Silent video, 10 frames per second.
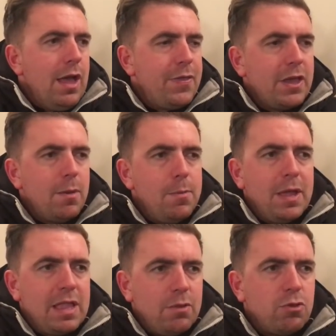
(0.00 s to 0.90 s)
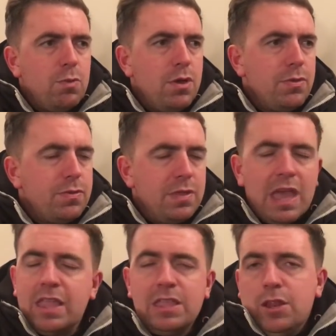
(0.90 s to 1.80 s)
I think coming back down to earth,
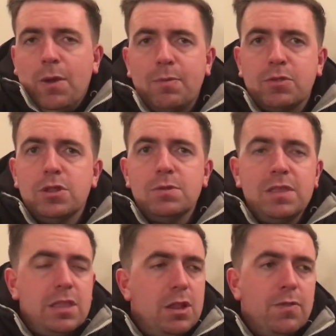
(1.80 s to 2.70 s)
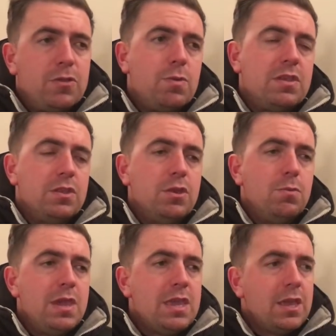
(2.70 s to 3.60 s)
yeah, absolutely, this week's a new
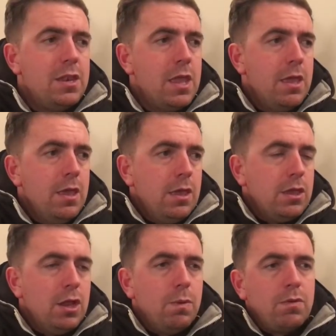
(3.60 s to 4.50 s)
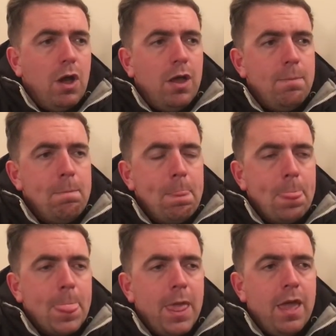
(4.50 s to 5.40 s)
week, and we've got
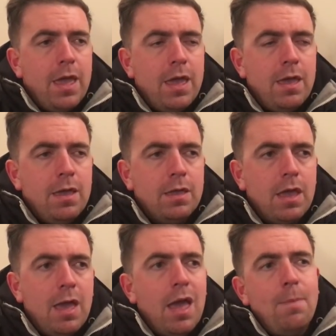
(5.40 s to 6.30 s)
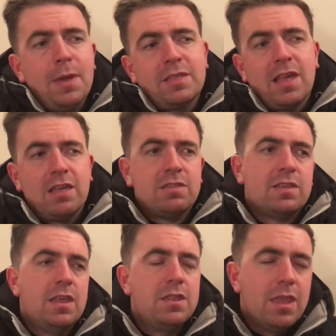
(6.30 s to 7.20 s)
a big
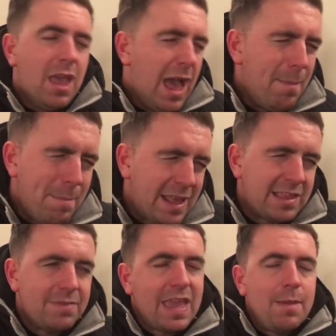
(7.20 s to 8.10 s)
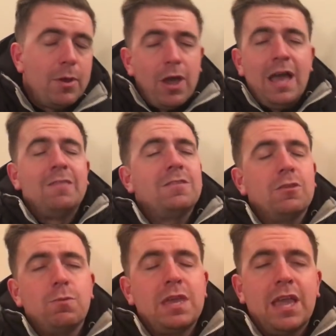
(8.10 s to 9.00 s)
task and a massive game on our hands
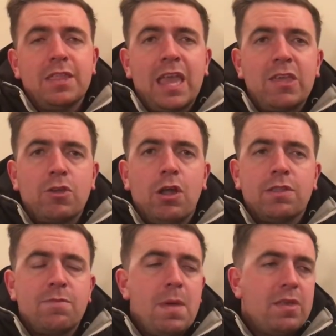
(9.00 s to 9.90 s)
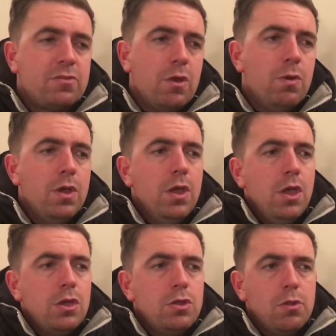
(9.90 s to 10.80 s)
this weekend against Cardiff Met, so
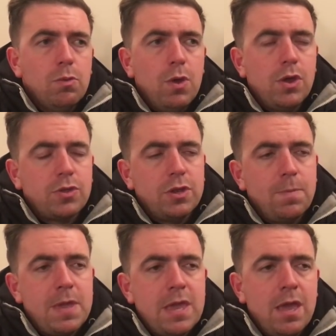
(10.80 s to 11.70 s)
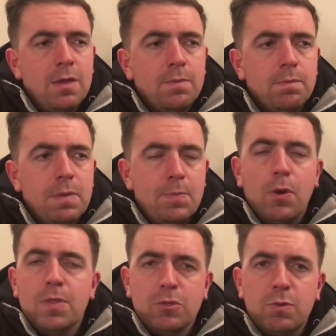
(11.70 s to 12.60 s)
the work's going to be
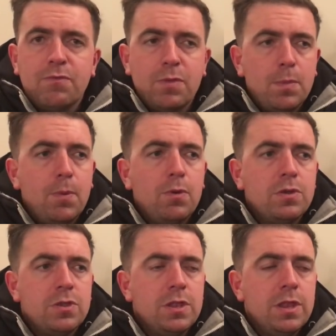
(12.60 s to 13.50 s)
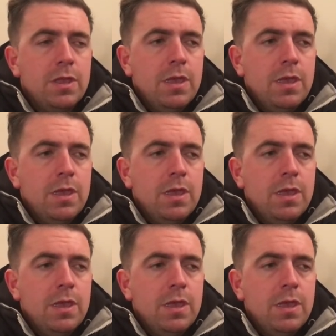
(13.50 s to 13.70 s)
put in this week from the boys, and